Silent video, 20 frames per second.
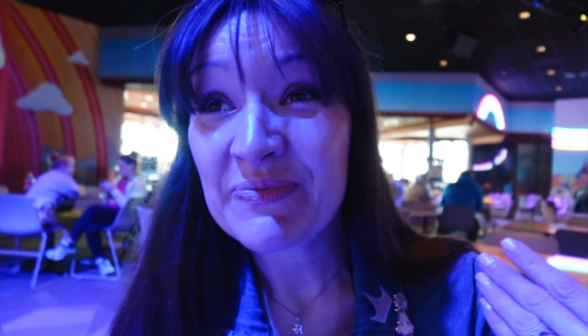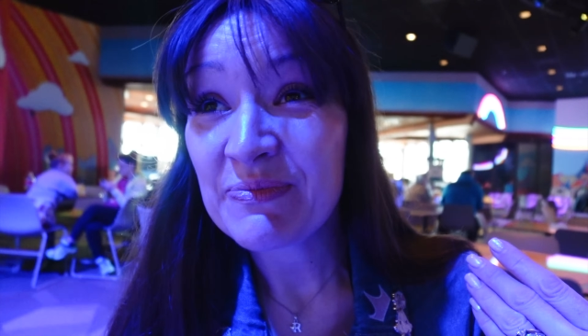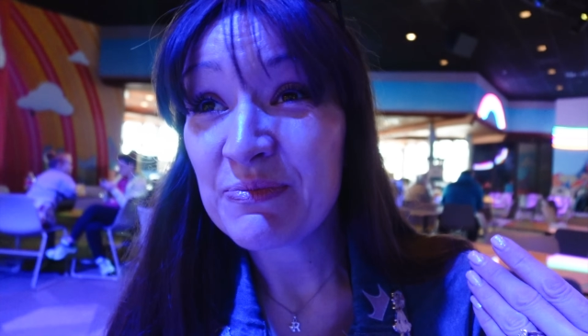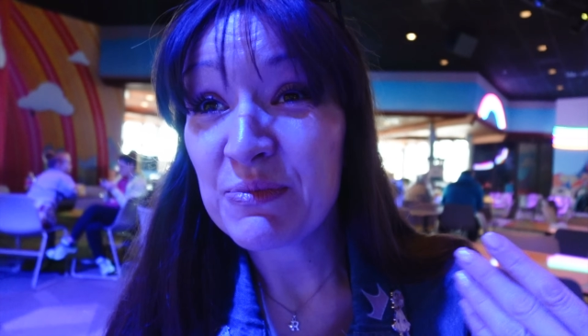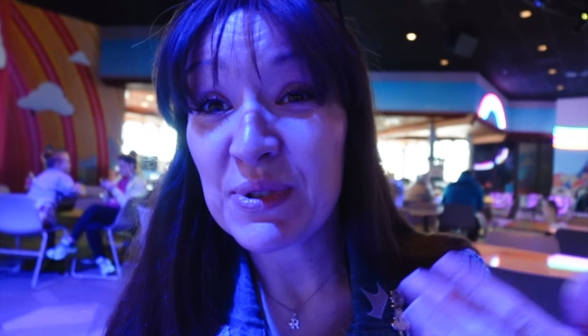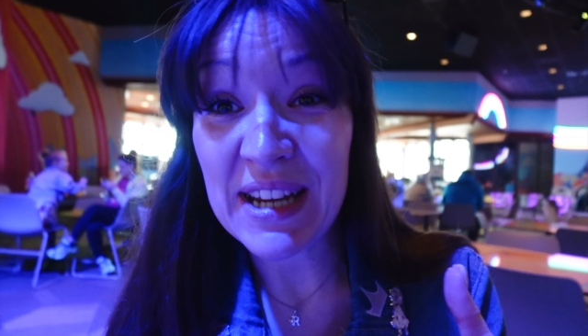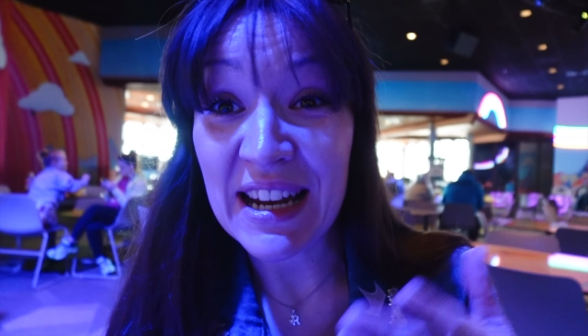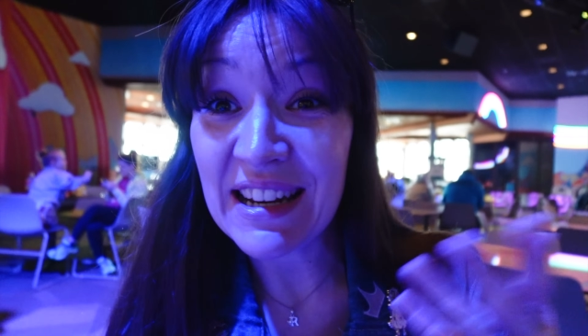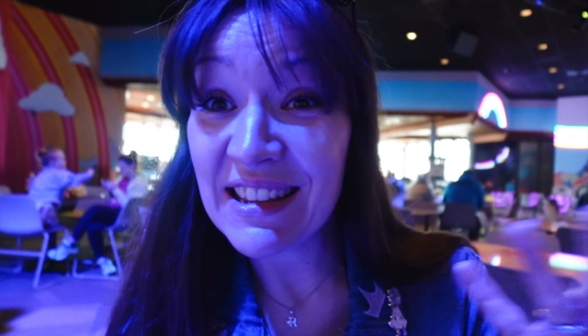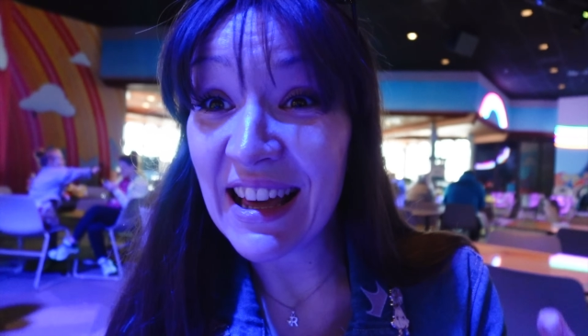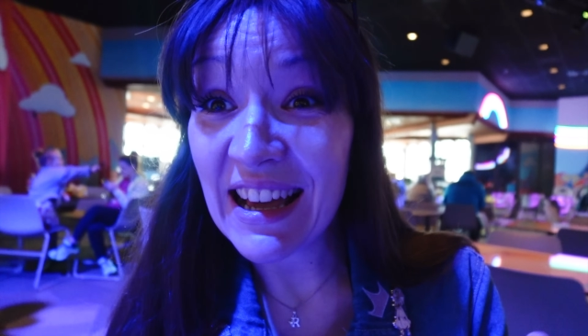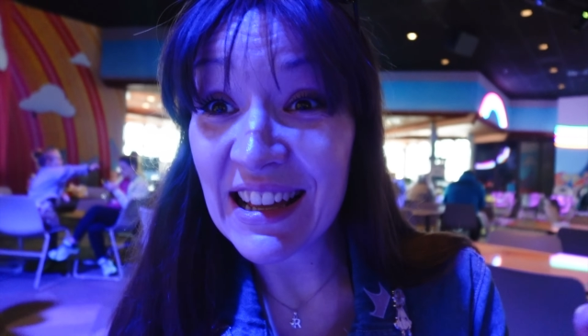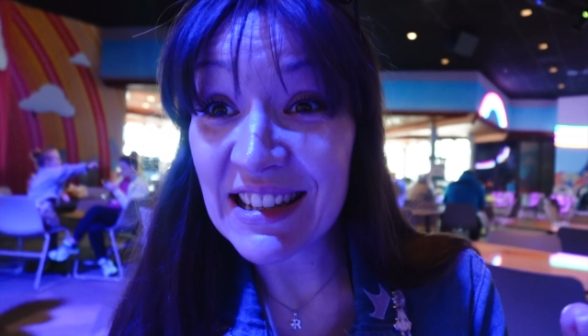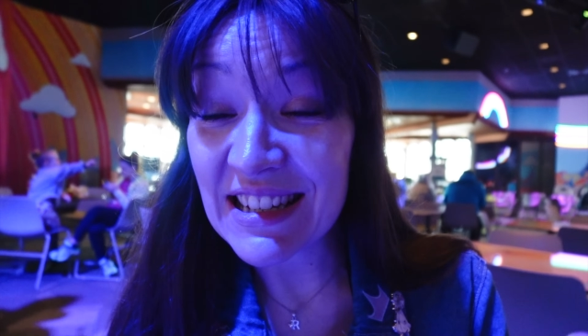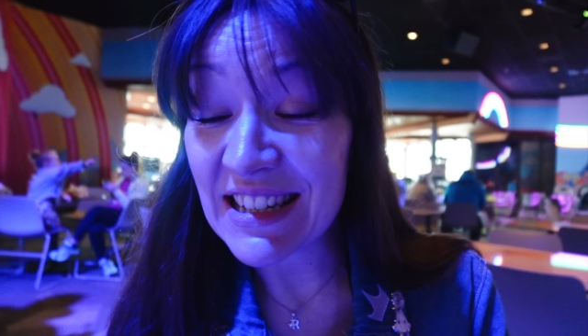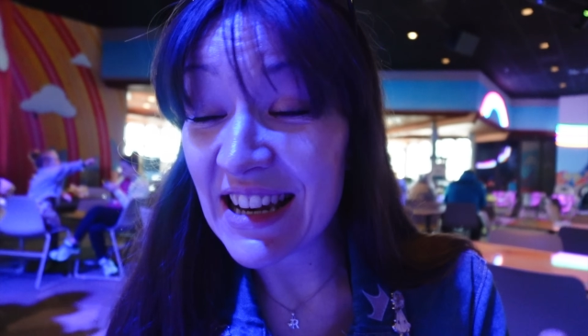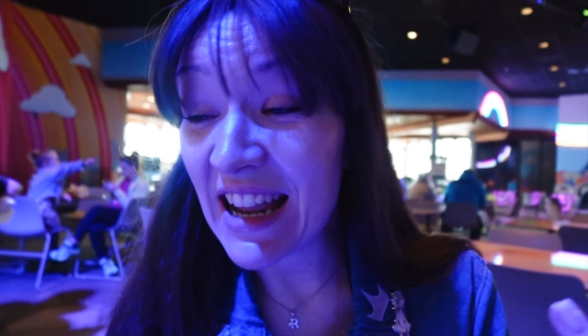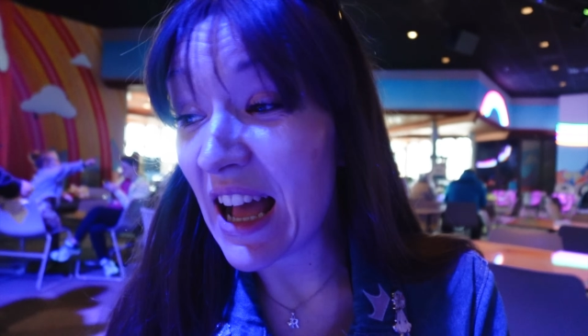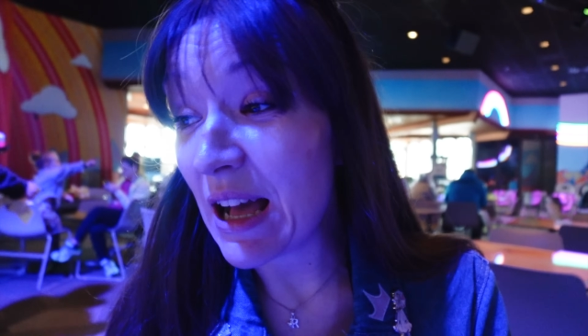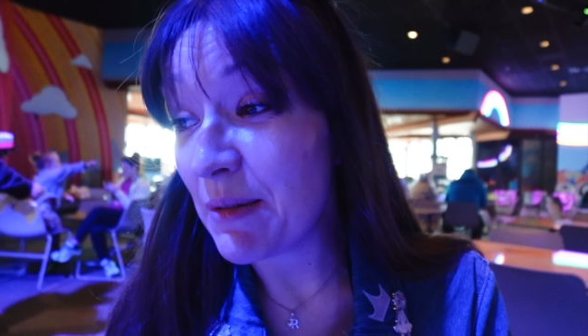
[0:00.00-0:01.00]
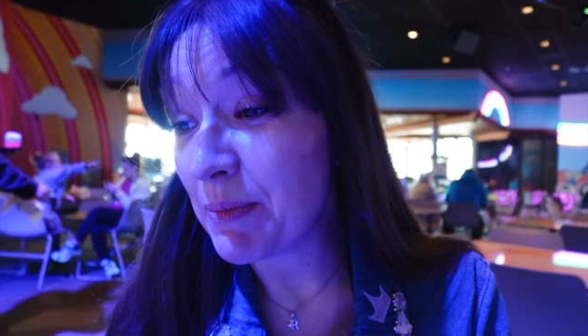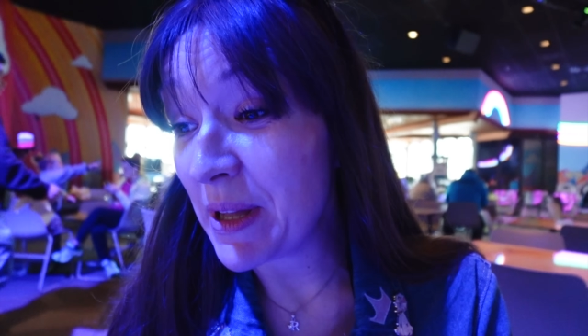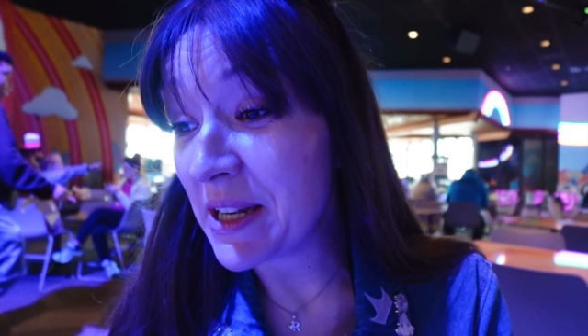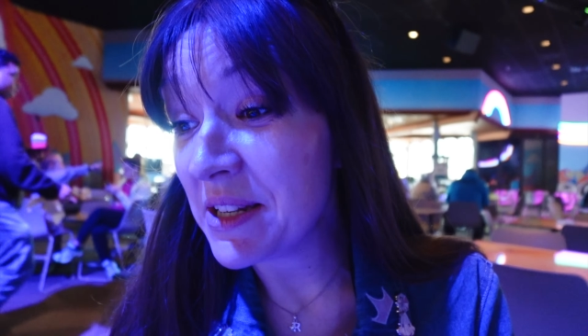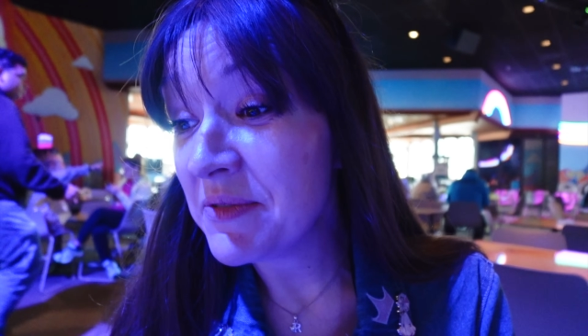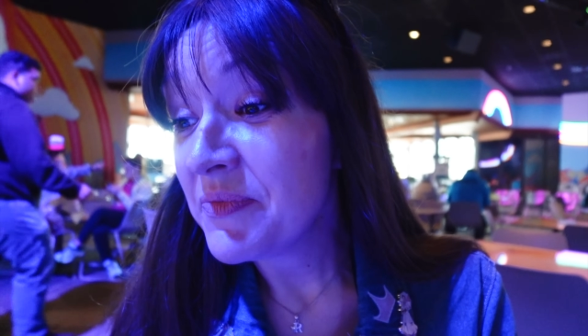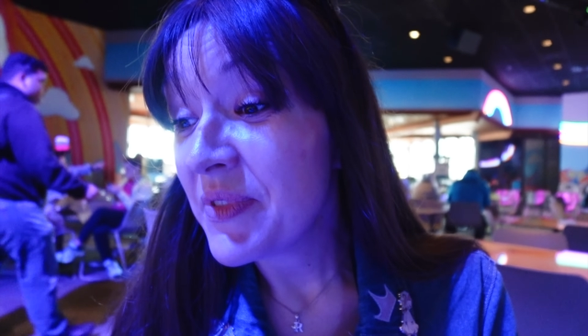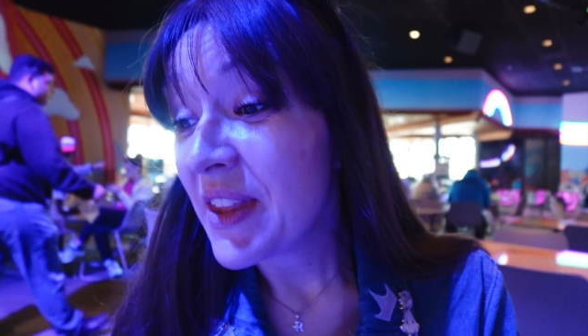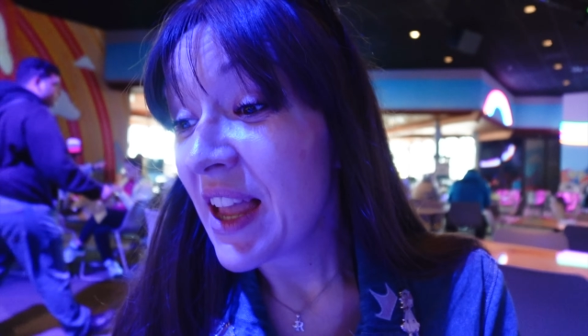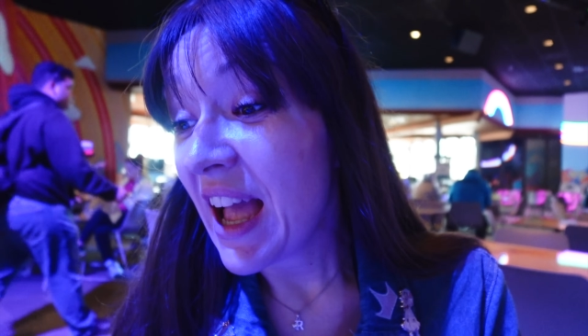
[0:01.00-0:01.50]
pretending that didn't
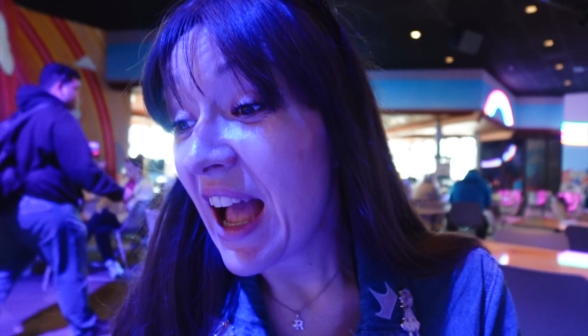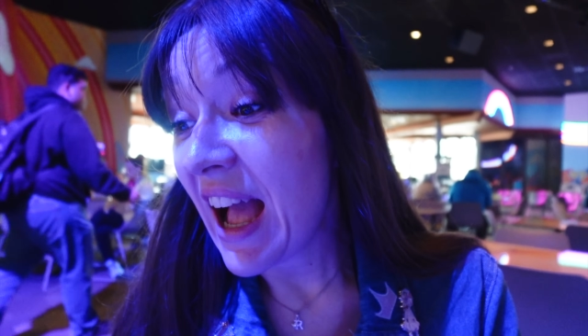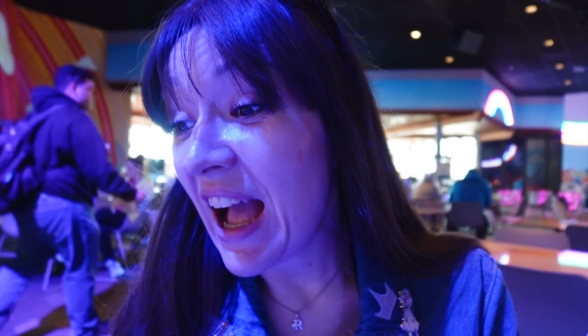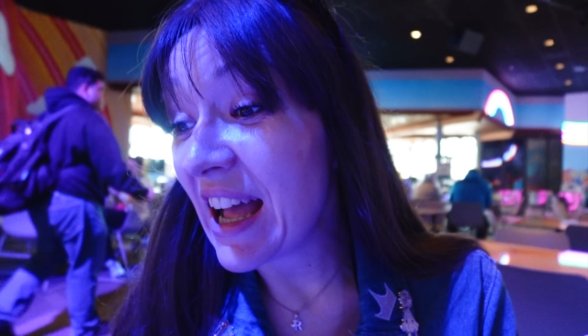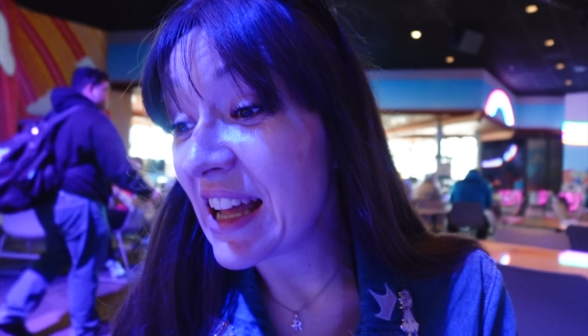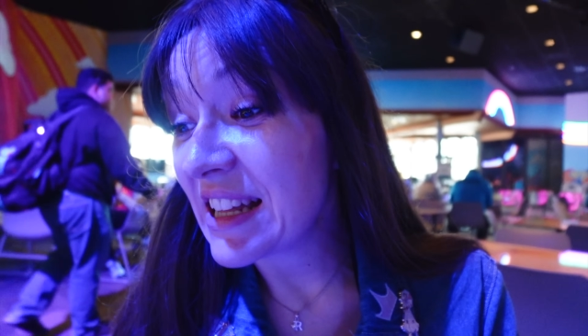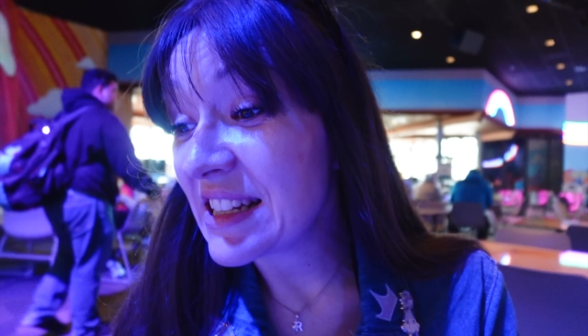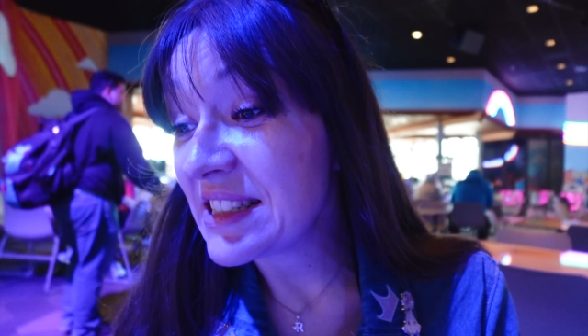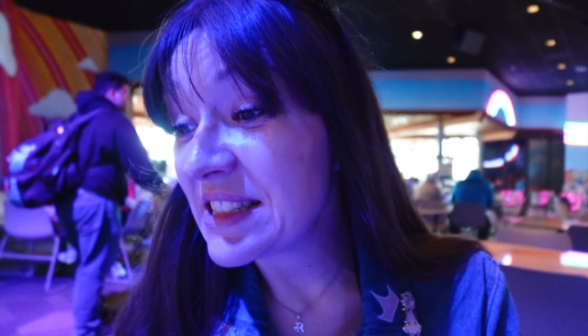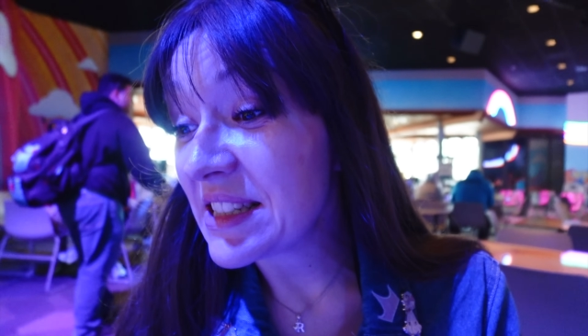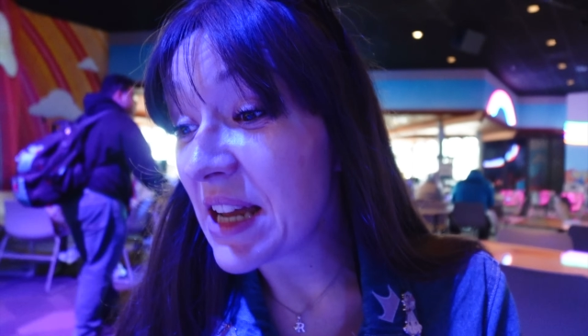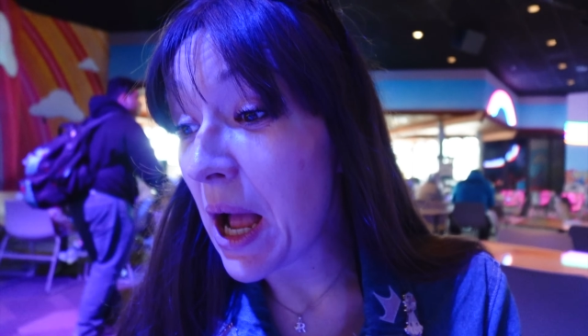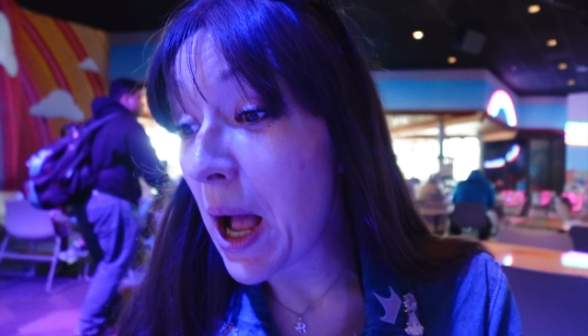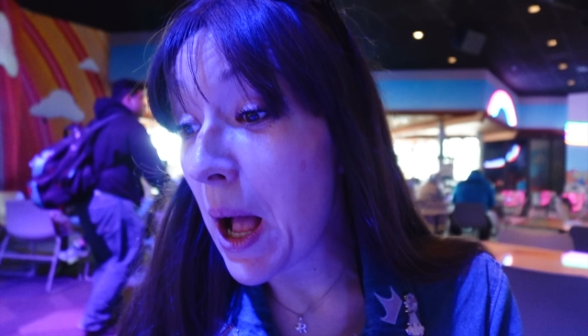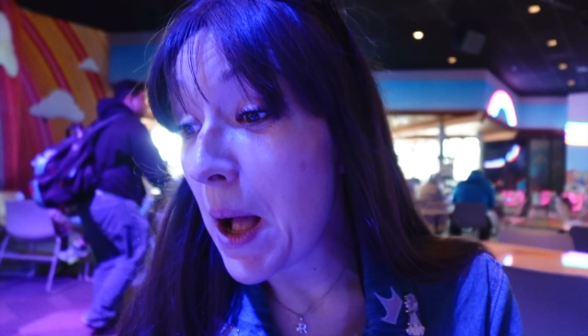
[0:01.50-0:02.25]
happen and